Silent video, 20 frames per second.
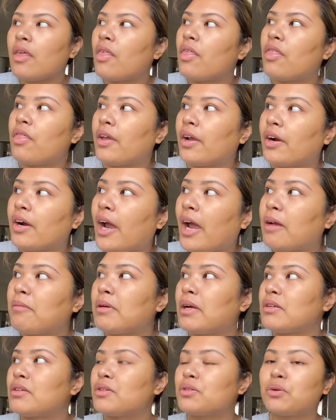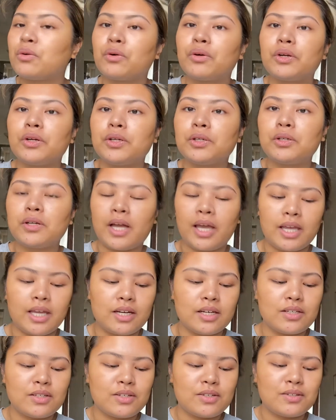thicker eyebrow tutorial, I
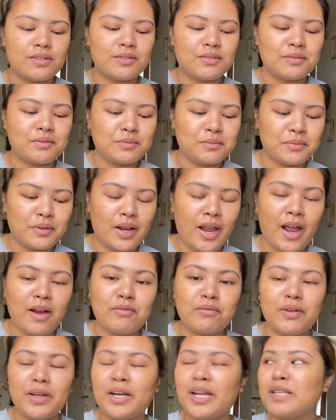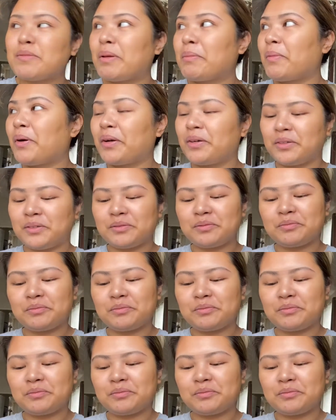can have Raylene as my model.